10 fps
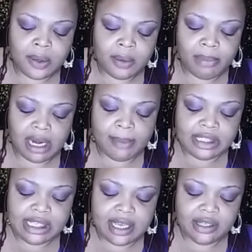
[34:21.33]
But I'm going
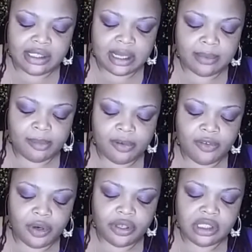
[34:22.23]
to tell you something.
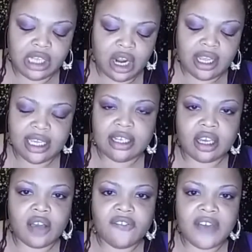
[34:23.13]
Before you start getting to
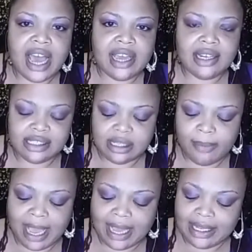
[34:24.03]
confide in
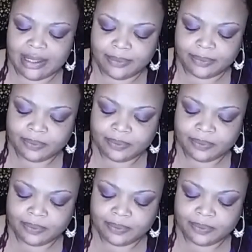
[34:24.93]
somebody,